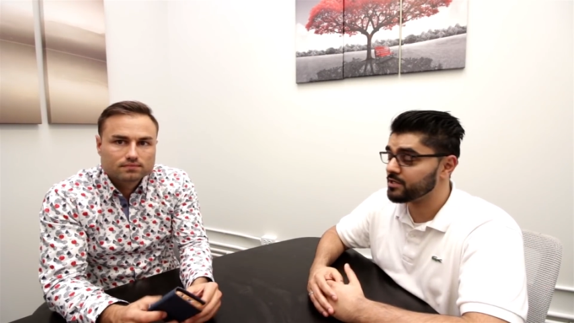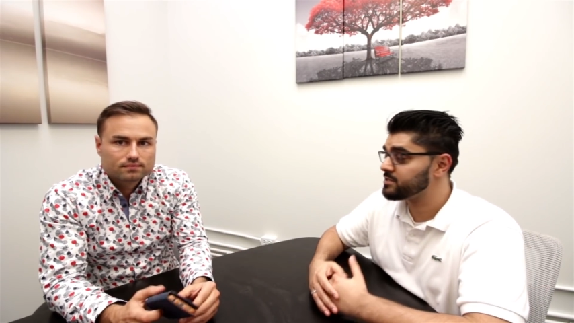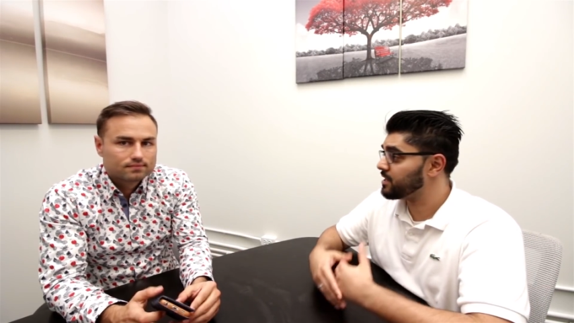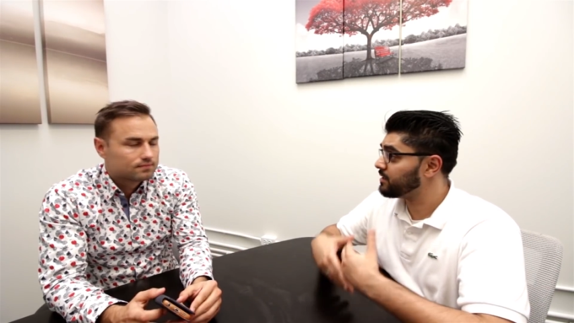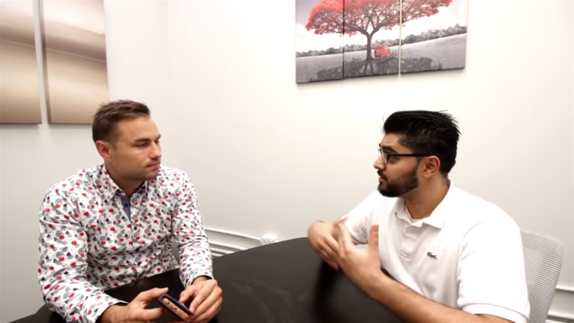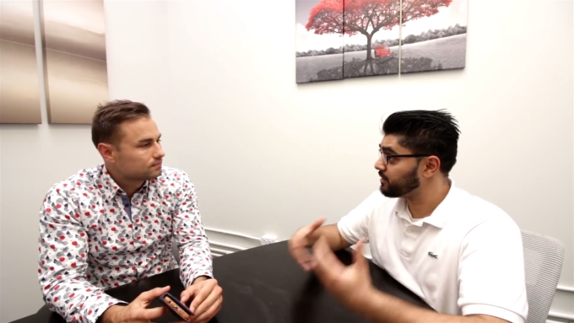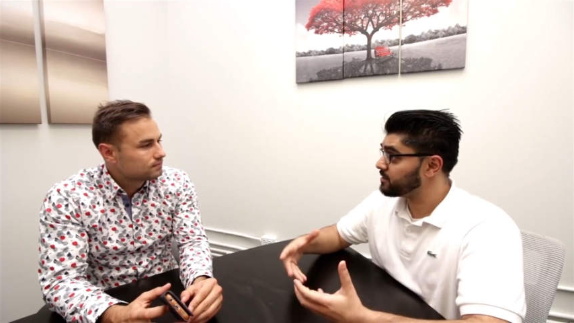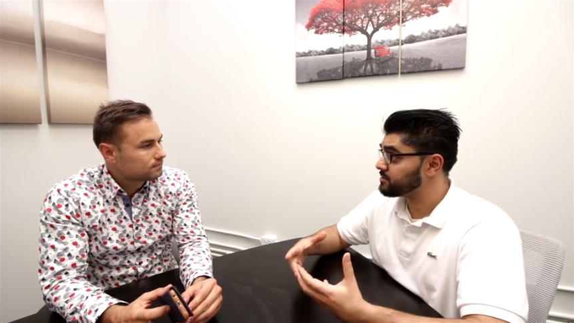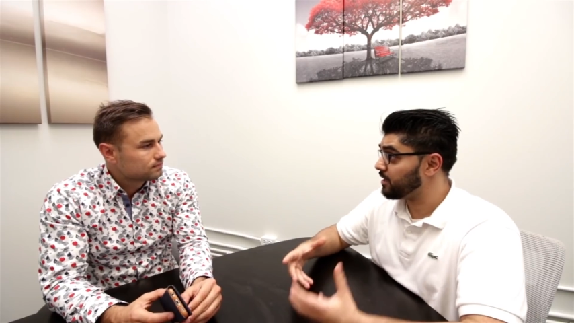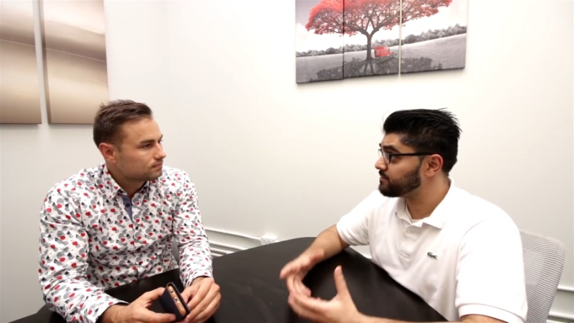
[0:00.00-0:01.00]
Speaker 1: and saying that they're
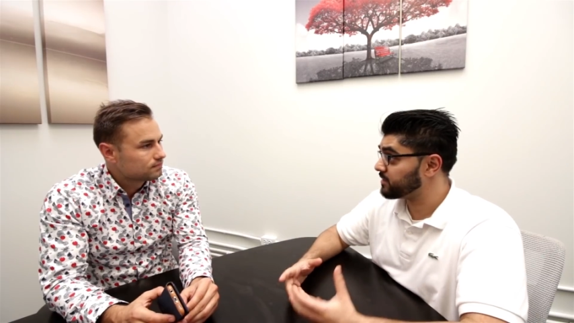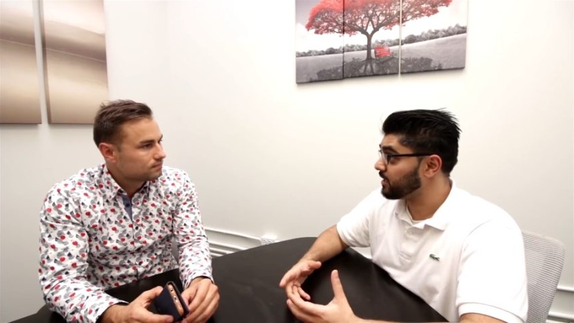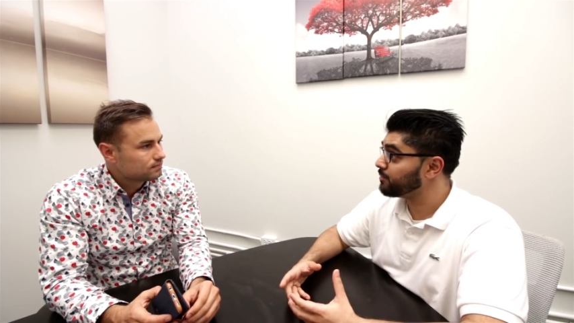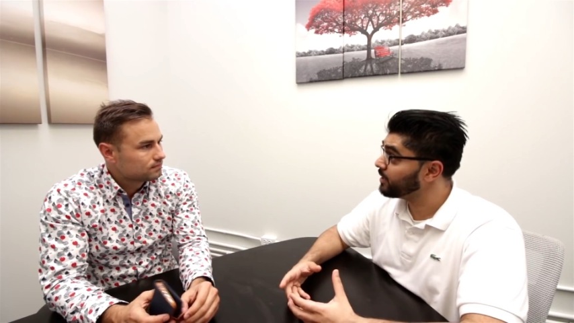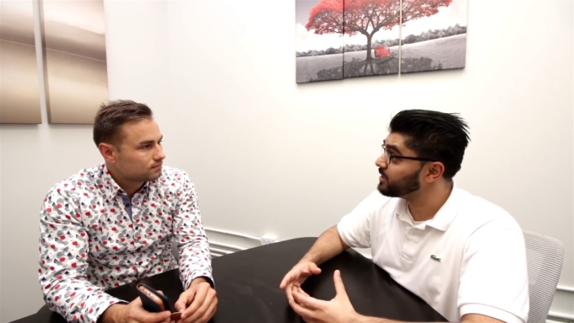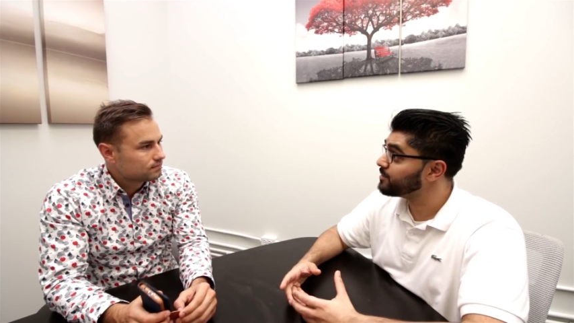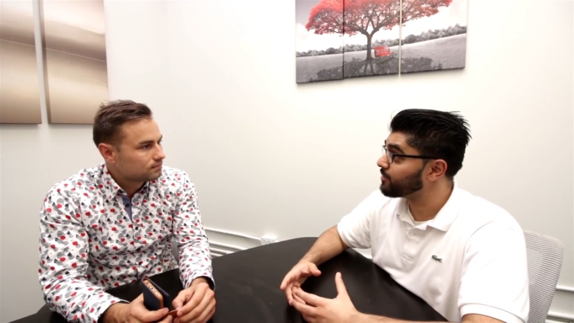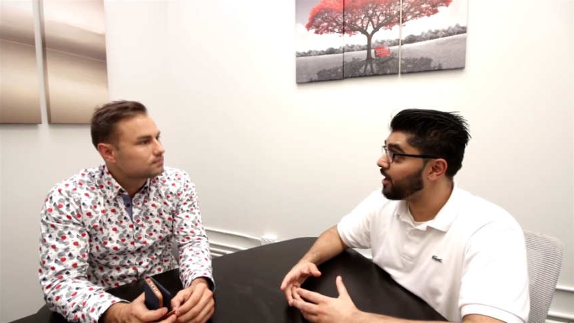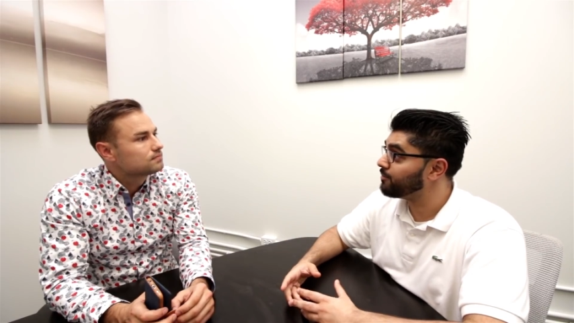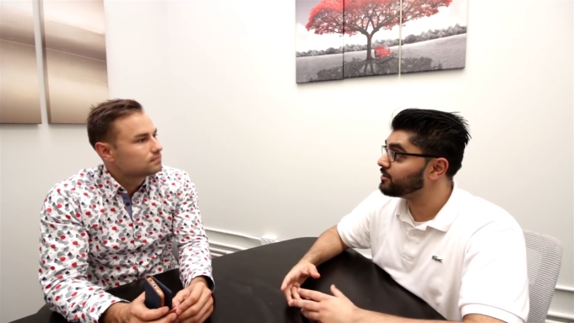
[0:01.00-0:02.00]
going to solve
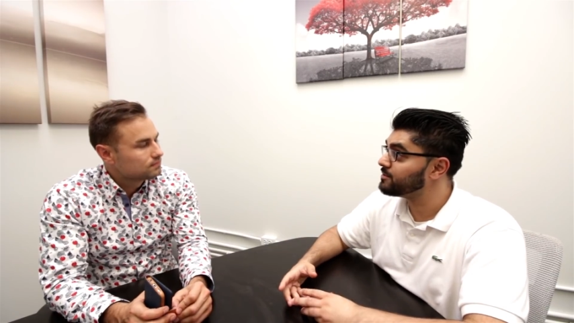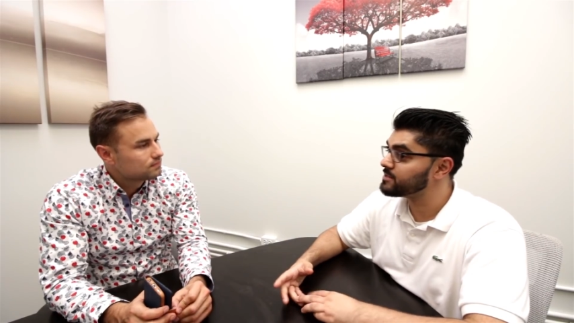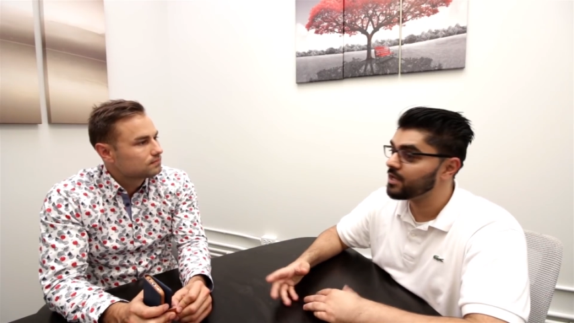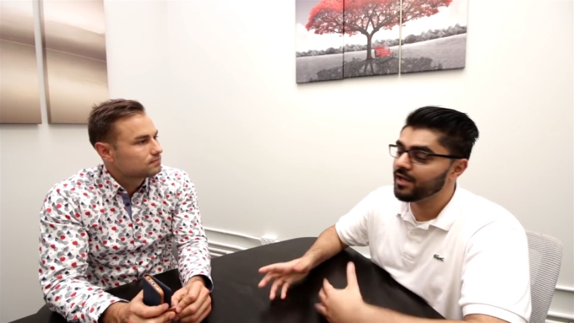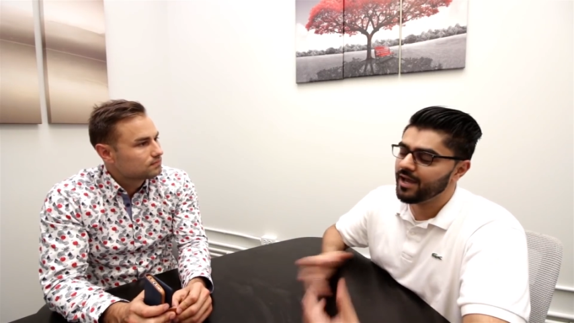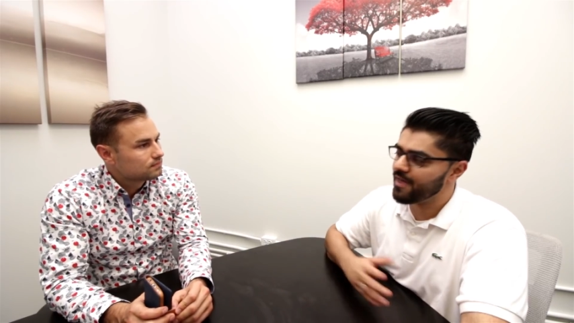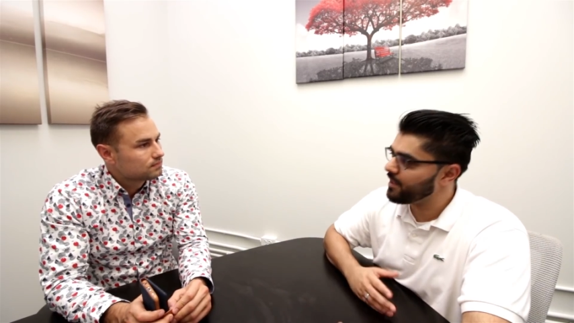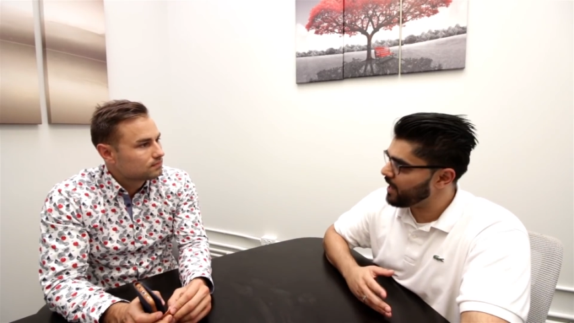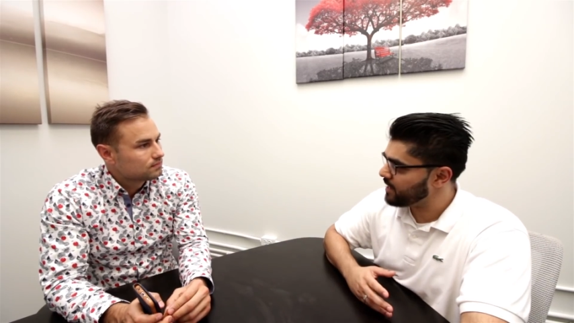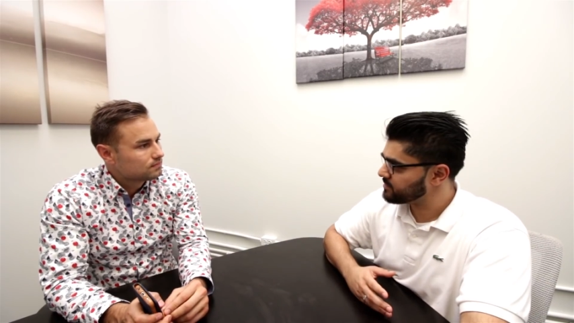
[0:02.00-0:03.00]
scalability problems and
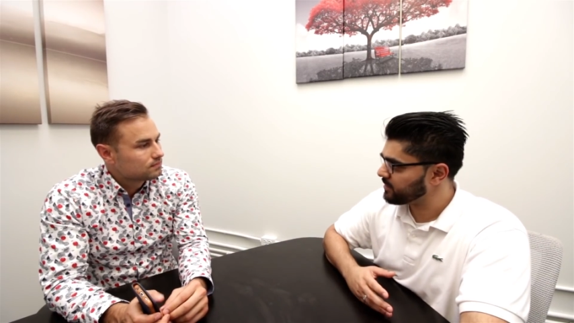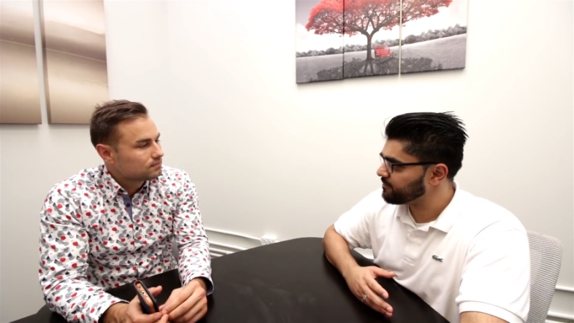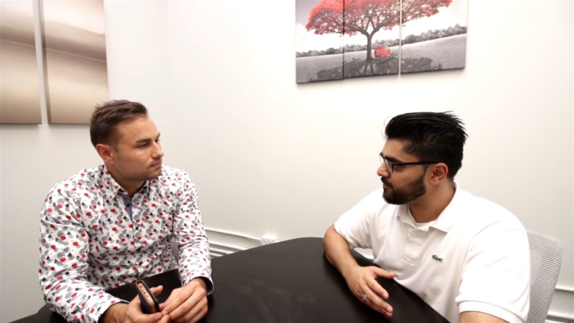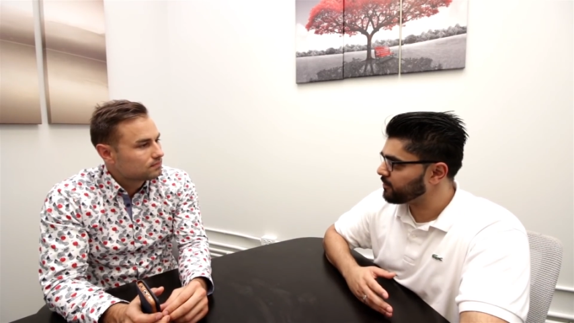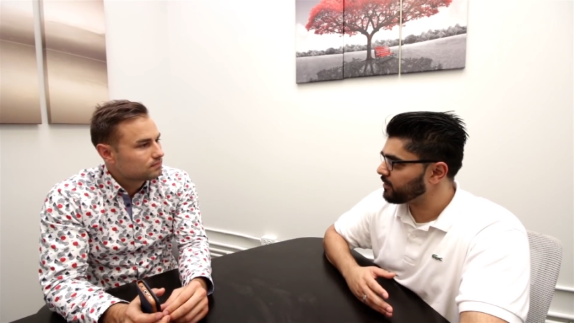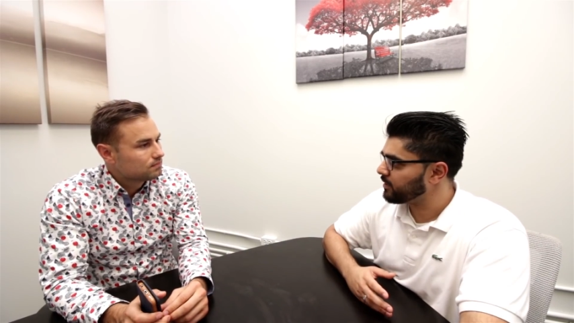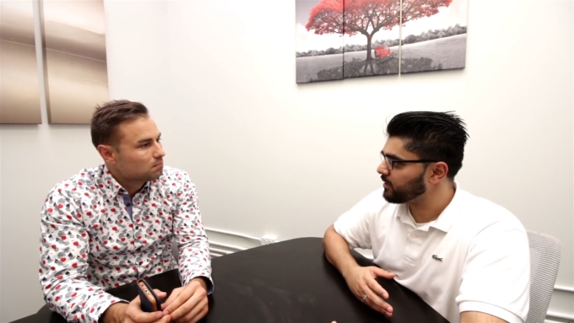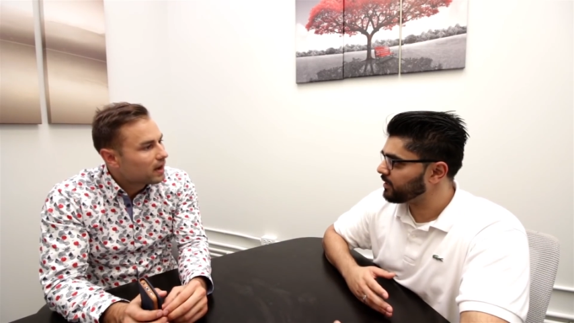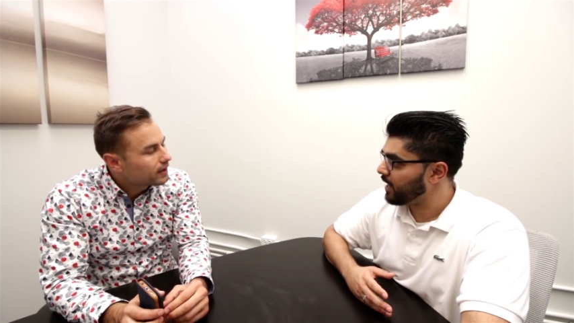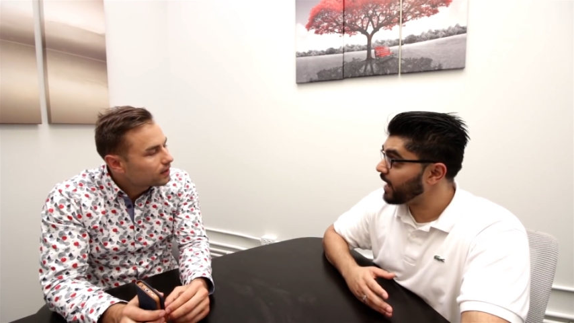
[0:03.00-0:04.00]
then asking
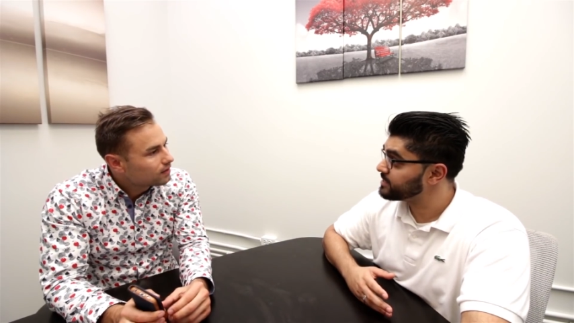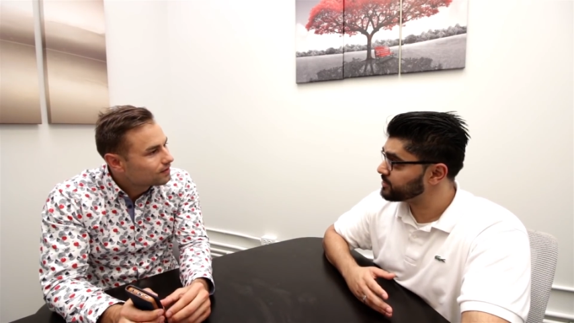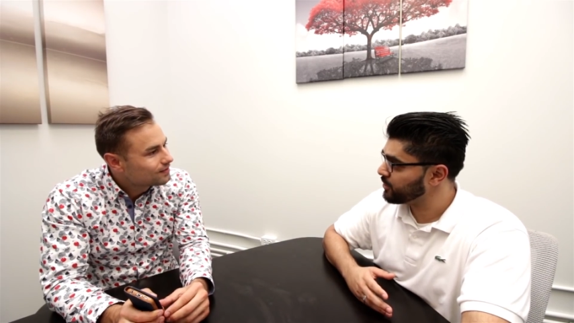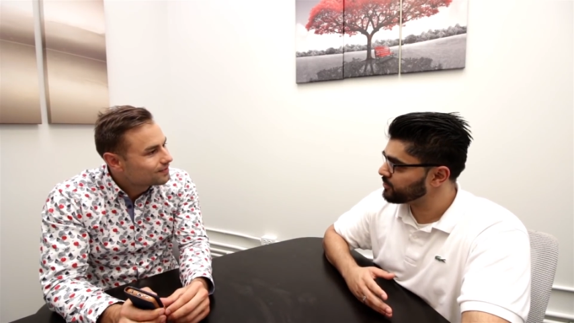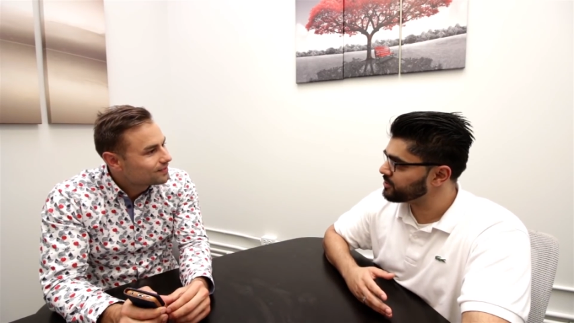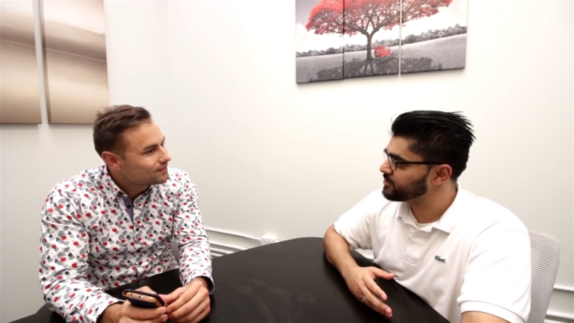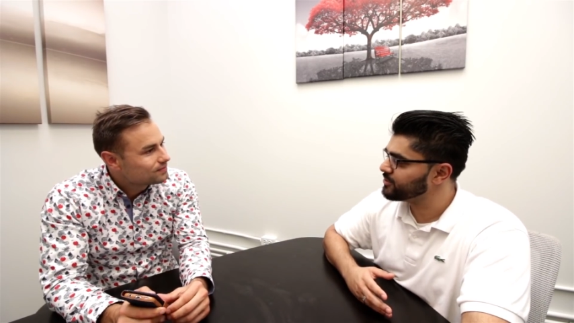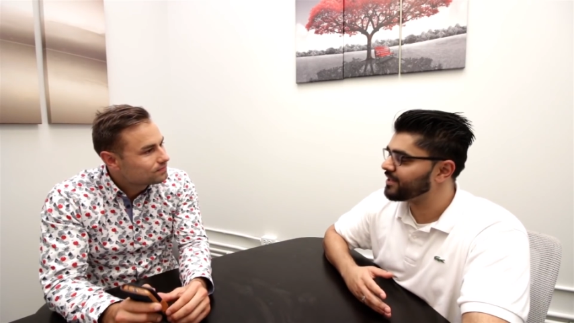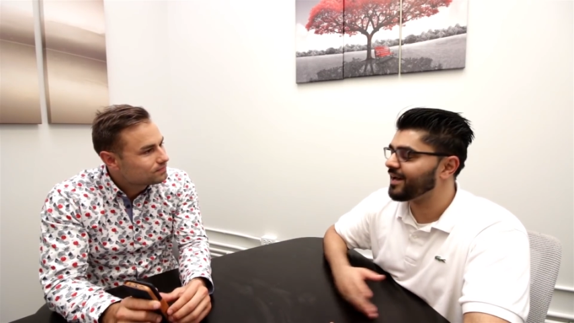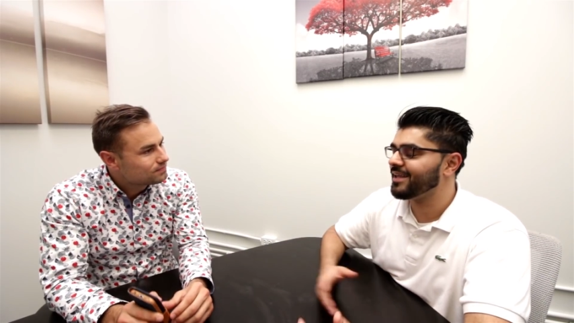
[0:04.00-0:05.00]
for money ICO to
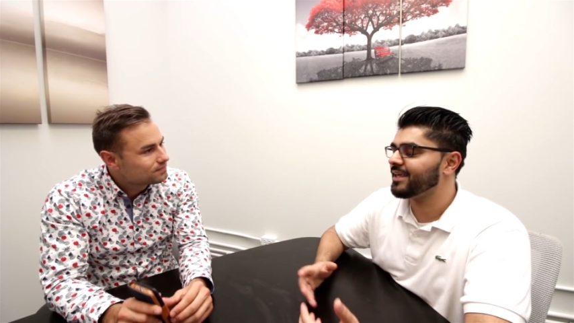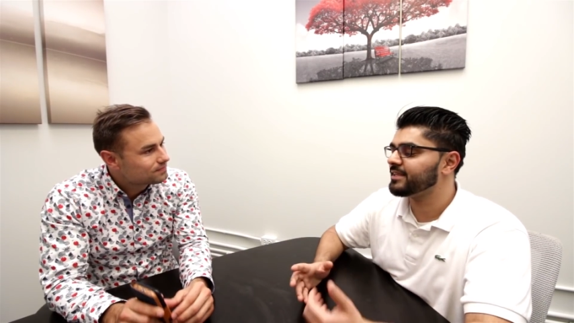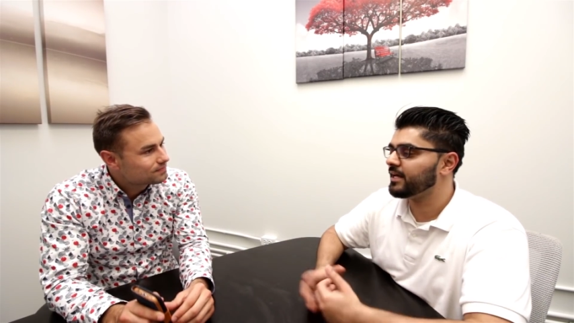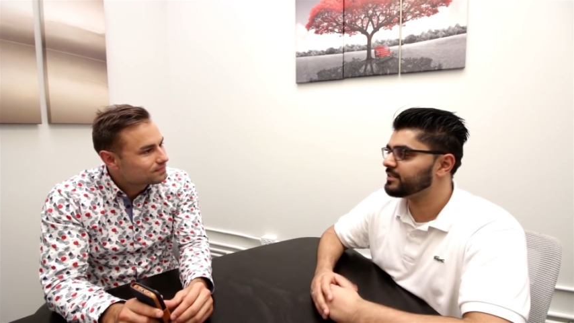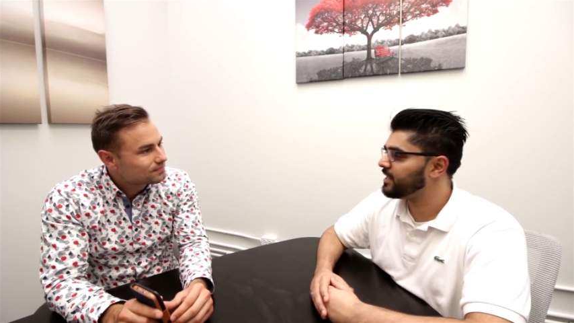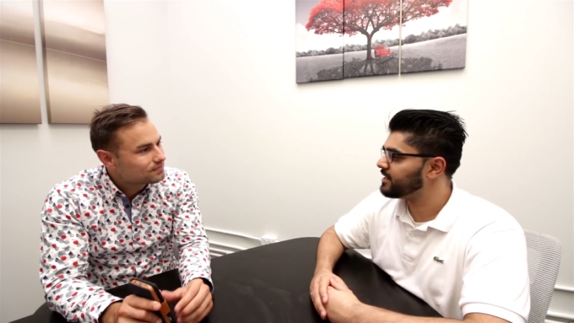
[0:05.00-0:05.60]
do that. Like that